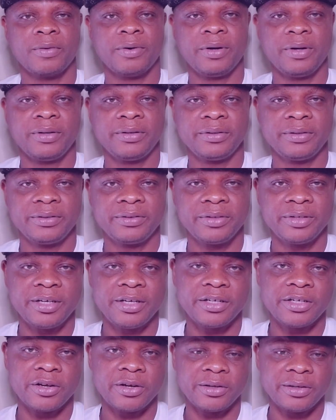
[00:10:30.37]
Well,
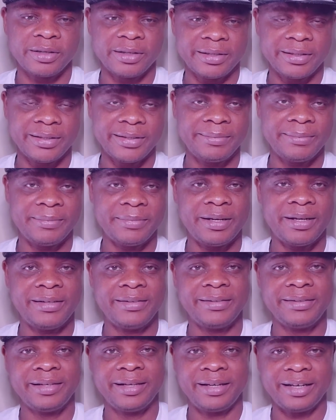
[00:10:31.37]
today is Sunday
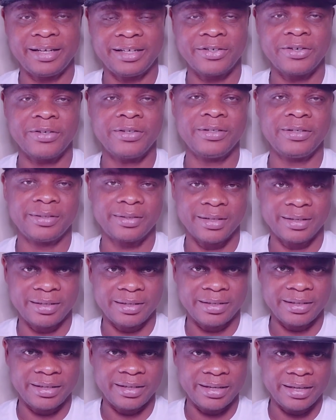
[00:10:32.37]
and election is
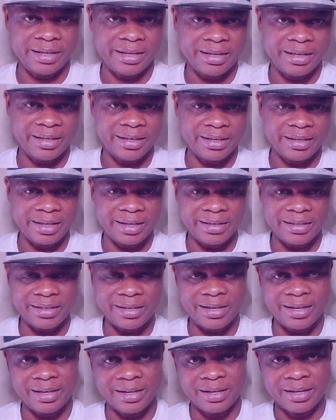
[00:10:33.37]
trending in
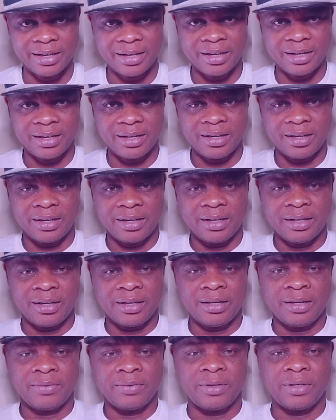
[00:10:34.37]
Nigeria.
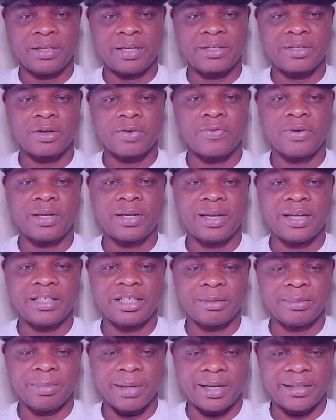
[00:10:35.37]
For a desk of a
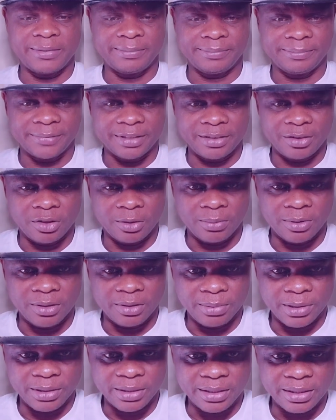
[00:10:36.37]
clergyman, he dropped
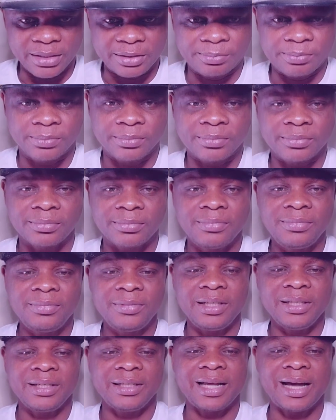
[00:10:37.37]
this message
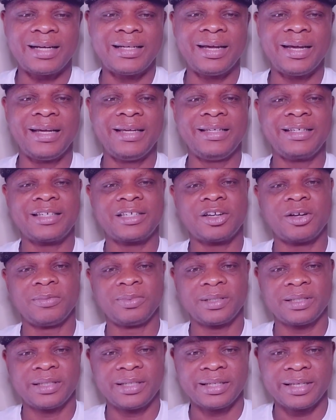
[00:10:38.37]
that there is
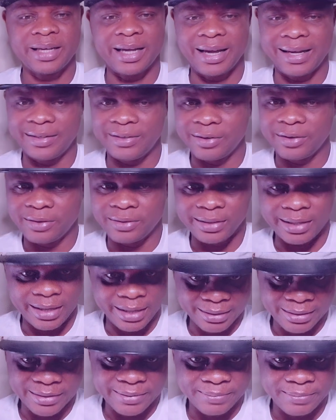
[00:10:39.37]
something I don't
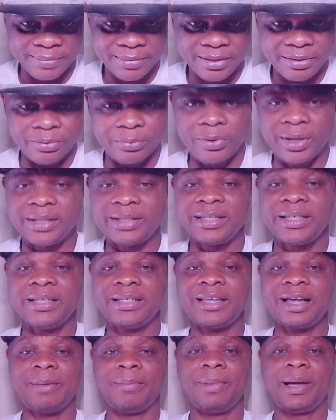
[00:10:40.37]
get. When
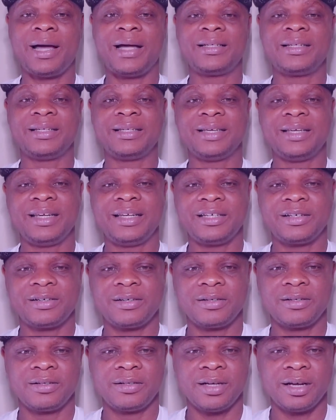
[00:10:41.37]
things are bad in the
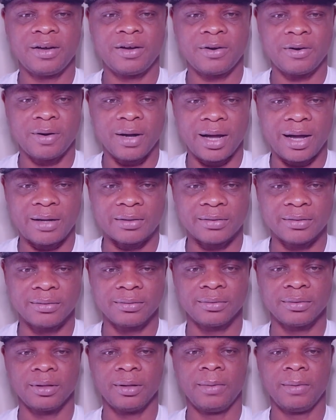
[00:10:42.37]
nation, they call out
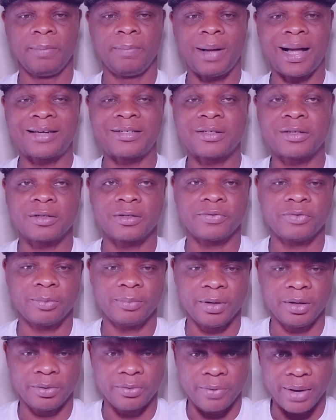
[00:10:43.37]
pastors for
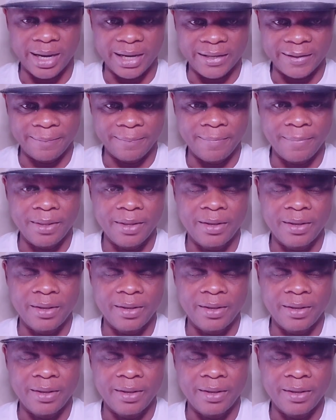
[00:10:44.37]
being quiet.